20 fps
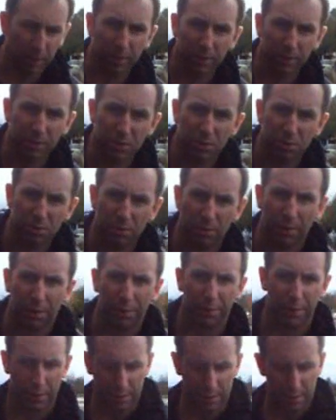one or two
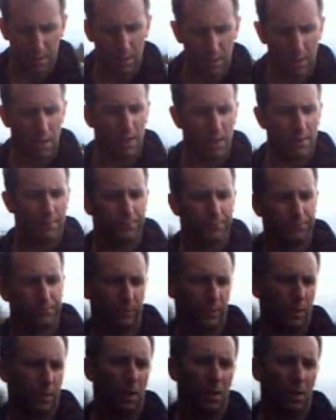other things.
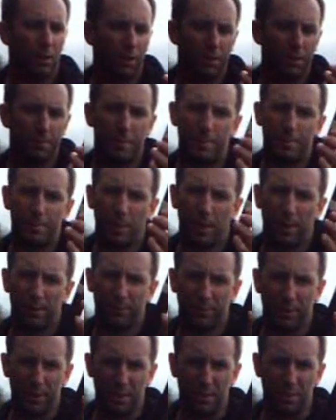A lot of people
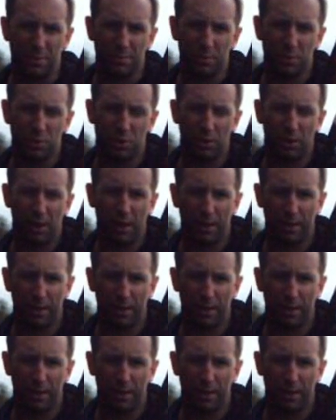have these, which are